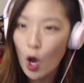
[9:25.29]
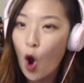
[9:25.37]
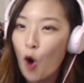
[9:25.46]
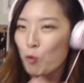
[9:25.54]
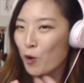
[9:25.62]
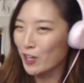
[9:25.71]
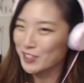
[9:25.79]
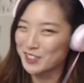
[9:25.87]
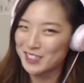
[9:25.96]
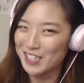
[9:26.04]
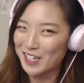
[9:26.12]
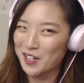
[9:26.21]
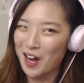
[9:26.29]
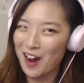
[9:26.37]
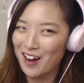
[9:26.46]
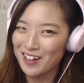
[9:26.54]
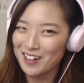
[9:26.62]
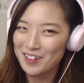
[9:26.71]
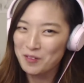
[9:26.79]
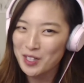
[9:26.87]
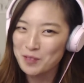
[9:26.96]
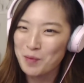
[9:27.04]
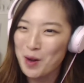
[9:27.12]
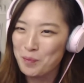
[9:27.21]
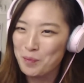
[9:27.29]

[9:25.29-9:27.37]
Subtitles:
Where's DK? Where's my...